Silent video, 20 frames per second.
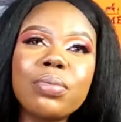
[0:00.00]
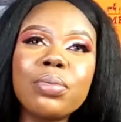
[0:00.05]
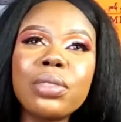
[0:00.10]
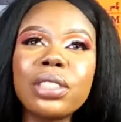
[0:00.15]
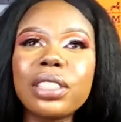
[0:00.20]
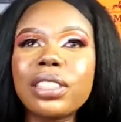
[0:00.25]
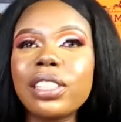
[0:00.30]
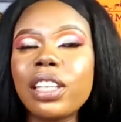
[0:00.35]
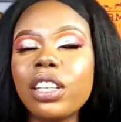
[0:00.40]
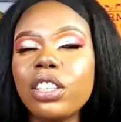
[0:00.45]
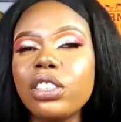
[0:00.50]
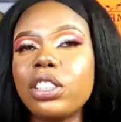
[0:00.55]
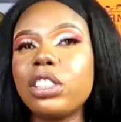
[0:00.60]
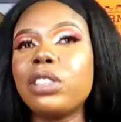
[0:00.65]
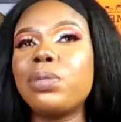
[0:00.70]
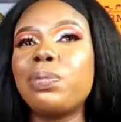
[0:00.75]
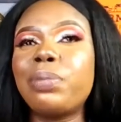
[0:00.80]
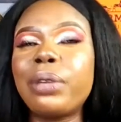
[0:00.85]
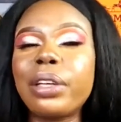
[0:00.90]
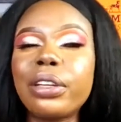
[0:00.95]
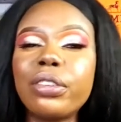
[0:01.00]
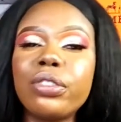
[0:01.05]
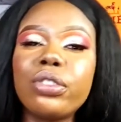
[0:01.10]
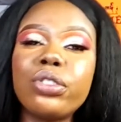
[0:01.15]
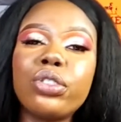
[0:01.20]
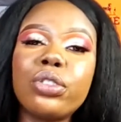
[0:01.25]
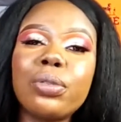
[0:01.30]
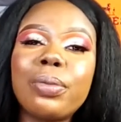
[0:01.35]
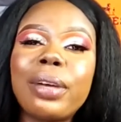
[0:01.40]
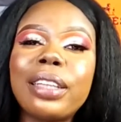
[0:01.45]
most of those big
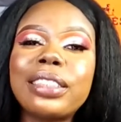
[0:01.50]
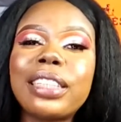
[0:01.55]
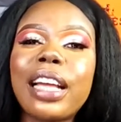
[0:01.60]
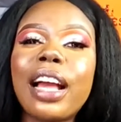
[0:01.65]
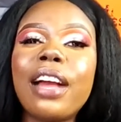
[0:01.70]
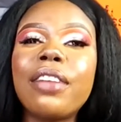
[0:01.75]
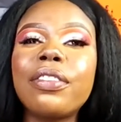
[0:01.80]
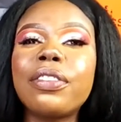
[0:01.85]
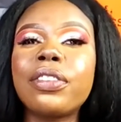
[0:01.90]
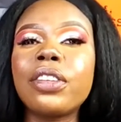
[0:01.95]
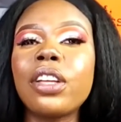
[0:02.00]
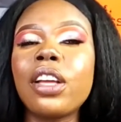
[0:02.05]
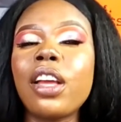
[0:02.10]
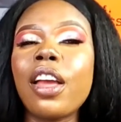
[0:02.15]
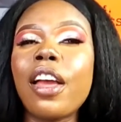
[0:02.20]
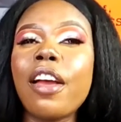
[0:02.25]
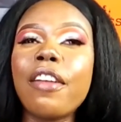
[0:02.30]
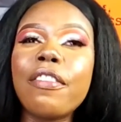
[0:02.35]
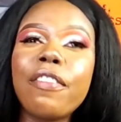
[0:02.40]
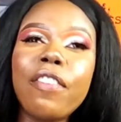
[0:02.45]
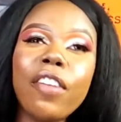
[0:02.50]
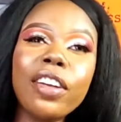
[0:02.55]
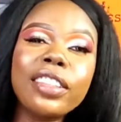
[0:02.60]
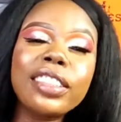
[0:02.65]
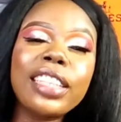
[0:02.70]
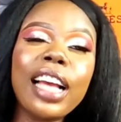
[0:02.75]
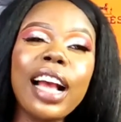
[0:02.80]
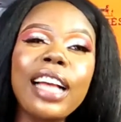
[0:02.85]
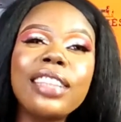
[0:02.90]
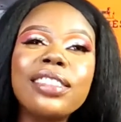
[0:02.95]
YouTubers that have
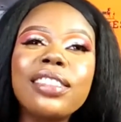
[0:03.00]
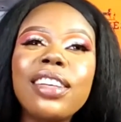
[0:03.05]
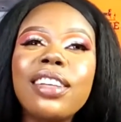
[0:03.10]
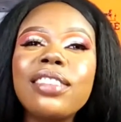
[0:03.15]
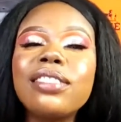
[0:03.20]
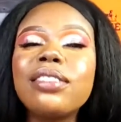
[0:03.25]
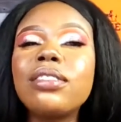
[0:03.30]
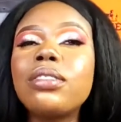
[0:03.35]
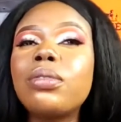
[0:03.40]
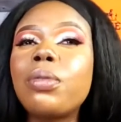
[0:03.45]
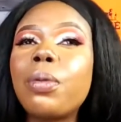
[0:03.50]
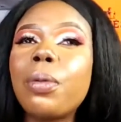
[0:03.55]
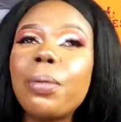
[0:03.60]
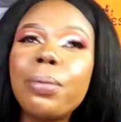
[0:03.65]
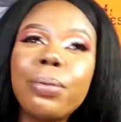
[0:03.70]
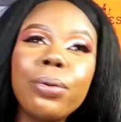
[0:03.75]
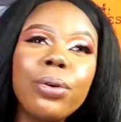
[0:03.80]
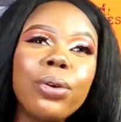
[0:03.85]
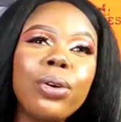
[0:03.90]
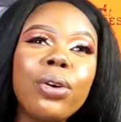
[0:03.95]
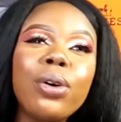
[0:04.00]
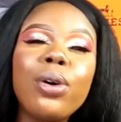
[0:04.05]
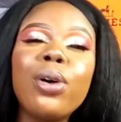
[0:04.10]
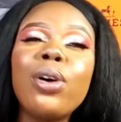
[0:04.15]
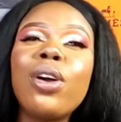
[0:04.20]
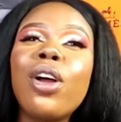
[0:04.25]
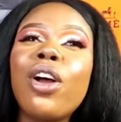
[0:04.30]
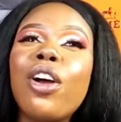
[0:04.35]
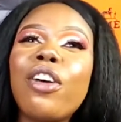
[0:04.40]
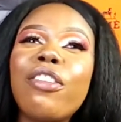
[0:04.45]
4,000 people,
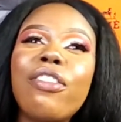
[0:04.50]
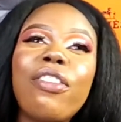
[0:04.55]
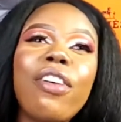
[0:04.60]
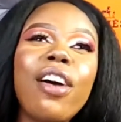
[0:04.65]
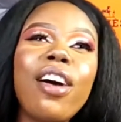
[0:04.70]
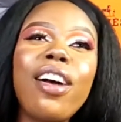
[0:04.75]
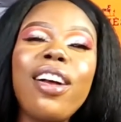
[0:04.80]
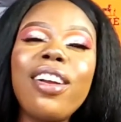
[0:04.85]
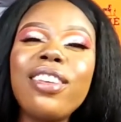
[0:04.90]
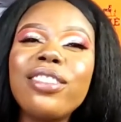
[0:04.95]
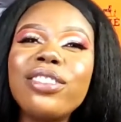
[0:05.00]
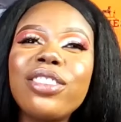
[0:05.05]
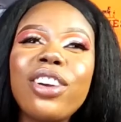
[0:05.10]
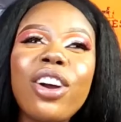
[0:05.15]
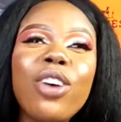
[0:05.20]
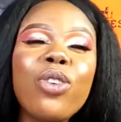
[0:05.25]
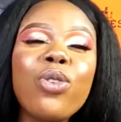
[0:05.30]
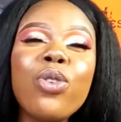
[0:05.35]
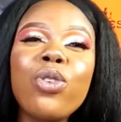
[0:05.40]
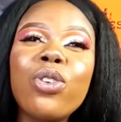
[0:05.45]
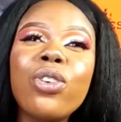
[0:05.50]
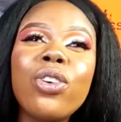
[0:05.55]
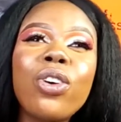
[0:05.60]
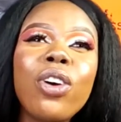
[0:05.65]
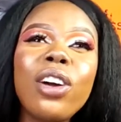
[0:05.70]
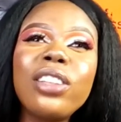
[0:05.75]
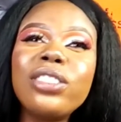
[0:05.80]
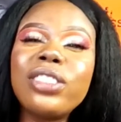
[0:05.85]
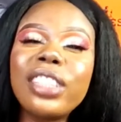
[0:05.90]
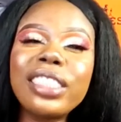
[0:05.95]

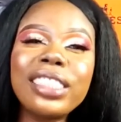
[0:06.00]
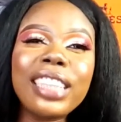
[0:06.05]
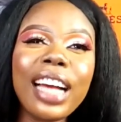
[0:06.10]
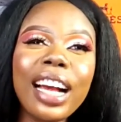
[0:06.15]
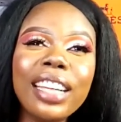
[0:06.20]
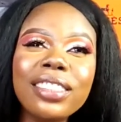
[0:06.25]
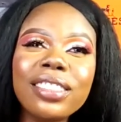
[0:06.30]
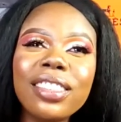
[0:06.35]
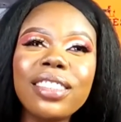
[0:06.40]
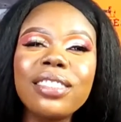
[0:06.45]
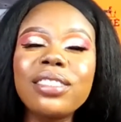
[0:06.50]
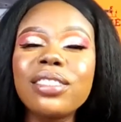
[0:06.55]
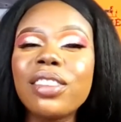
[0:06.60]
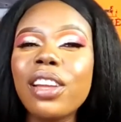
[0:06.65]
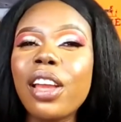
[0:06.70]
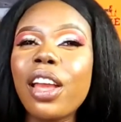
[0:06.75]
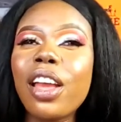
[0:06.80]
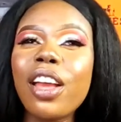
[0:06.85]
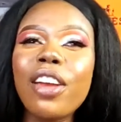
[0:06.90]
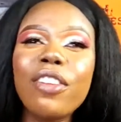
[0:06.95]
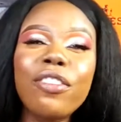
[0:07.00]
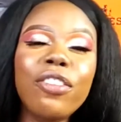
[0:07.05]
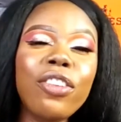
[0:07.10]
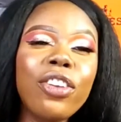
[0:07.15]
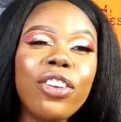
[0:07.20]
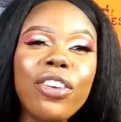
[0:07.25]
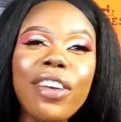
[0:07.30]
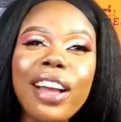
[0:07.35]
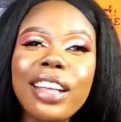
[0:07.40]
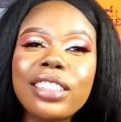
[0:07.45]
400,000
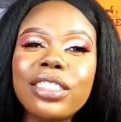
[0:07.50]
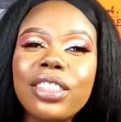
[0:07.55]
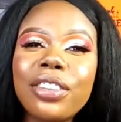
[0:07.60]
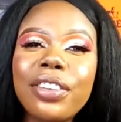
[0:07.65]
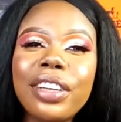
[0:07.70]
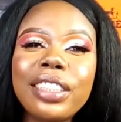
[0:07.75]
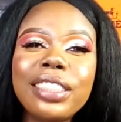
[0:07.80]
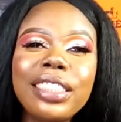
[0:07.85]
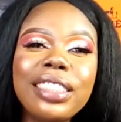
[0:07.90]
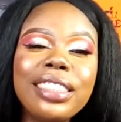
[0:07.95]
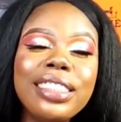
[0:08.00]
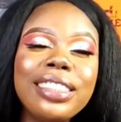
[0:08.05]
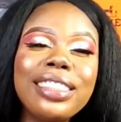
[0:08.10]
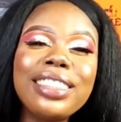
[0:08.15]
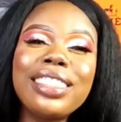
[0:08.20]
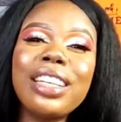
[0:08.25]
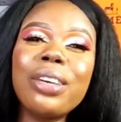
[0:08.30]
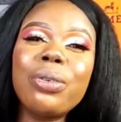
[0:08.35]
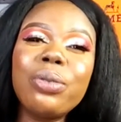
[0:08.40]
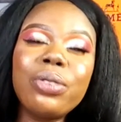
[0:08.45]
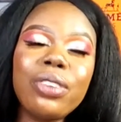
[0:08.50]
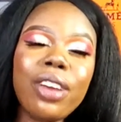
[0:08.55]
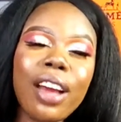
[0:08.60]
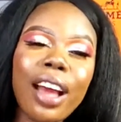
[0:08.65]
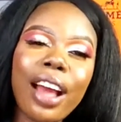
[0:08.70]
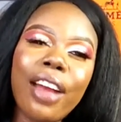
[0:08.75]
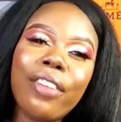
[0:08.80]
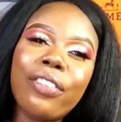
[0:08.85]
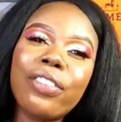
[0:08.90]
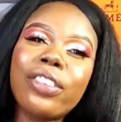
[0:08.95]
followers already, they will not
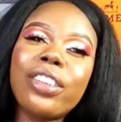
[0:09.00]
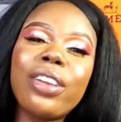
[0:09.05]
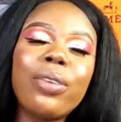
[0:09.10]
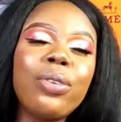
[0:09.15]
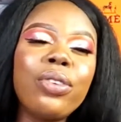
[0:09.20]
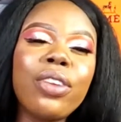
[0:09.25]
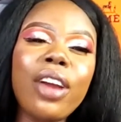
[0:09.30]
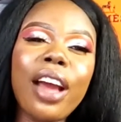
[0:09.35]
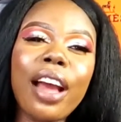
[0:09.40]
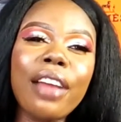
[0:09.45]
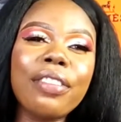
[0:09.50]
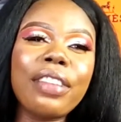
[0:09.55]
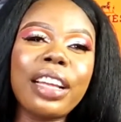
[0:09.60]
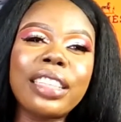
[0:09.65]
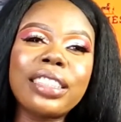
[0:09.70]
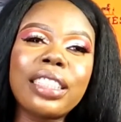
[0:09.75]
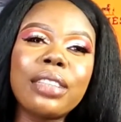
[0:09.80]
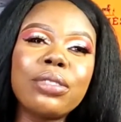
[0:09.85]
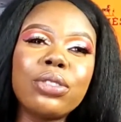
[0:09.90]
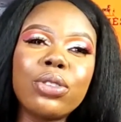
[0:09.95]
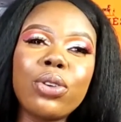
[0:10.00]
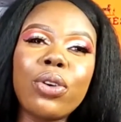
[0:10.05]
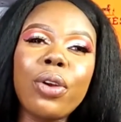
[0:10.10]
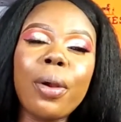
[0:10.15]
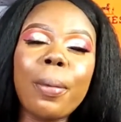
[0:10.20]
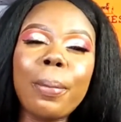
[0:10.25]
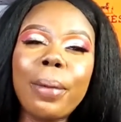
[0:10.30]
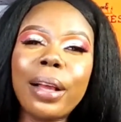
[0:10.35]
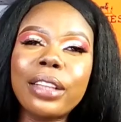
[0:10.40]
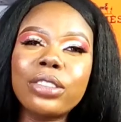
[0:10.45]
have that time to
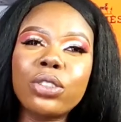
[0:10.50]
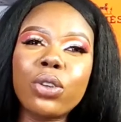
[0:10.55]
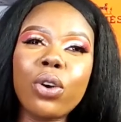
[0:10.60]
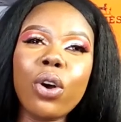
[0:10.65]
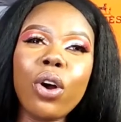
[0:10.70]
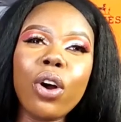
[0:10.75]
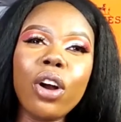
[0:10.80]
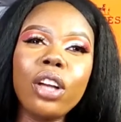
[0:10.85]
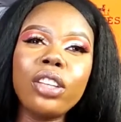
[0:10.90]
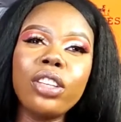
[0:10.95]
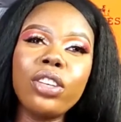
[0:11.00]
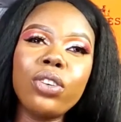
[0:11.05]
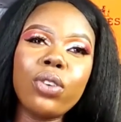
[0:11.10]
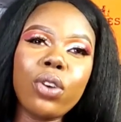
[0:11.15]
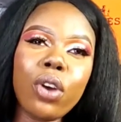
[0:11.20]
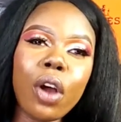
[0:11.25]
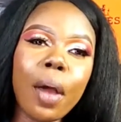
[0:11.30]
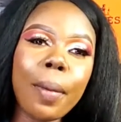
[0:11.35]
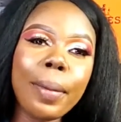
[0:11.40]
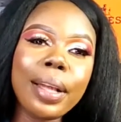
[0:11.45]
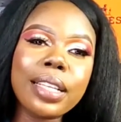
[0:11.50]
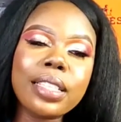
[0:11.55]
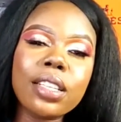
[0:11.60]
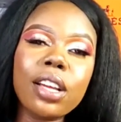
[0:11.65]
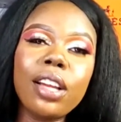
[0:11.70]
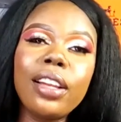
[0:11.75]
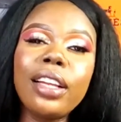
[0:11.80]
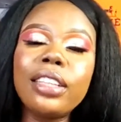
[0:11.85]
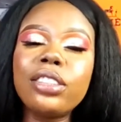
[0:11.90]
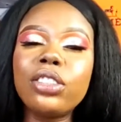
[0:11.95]
reply to all the old comments,
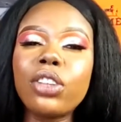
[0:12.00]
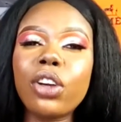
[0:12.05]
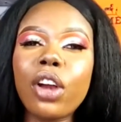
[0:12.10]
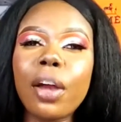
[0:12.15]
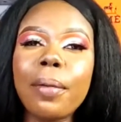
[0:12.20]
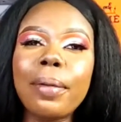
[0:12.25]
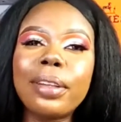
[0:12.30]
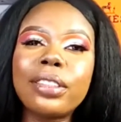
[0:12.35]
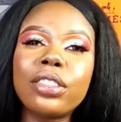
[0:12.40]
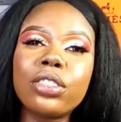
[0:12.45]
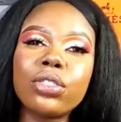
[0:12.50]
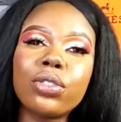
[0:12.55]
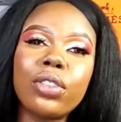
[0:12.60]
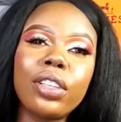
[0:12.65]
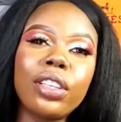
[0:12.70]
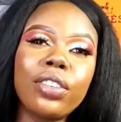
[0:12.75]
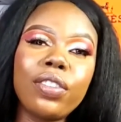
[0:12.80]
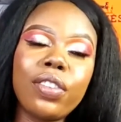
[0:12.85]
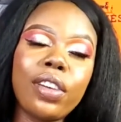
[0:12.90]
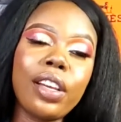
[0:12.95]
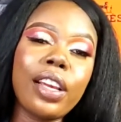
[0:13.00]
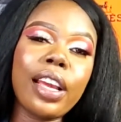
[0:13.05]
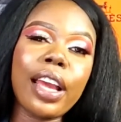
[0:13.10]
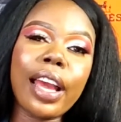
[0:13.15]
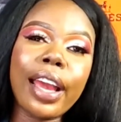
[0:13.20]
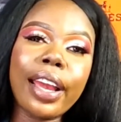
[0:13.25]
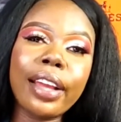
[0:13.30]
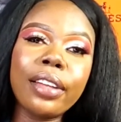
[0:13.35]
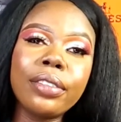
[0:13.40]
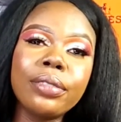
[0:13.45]
unless your comment is really
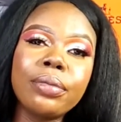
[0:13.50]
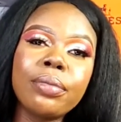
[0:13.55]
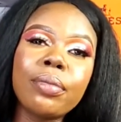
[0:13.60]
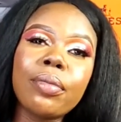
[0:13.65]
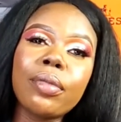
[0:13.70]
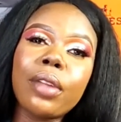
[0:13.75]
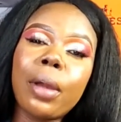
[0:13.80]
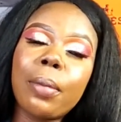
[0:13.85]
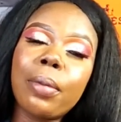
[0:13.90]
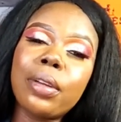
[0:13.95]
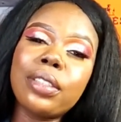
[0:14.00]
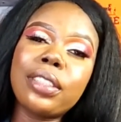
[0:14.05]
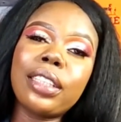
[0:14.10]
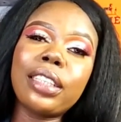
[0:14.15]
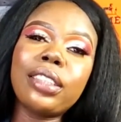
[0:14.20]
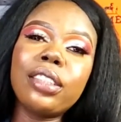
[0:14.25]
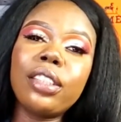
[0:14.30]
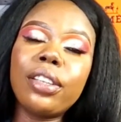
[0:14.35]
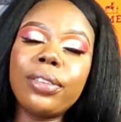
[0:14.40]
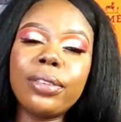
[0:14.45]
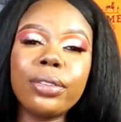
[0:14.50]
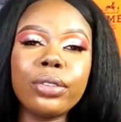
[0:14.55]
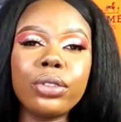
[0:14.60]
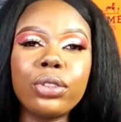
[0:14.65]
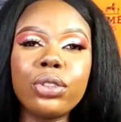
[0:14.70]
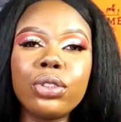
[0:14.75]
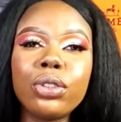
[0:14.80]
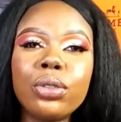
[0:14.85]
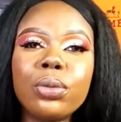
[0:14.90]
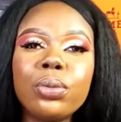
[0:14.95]
high. But starting on
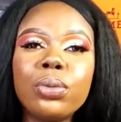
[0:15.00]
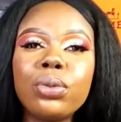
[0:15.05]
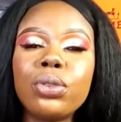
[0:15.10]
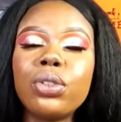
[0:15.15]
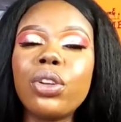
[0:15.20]
YouTube,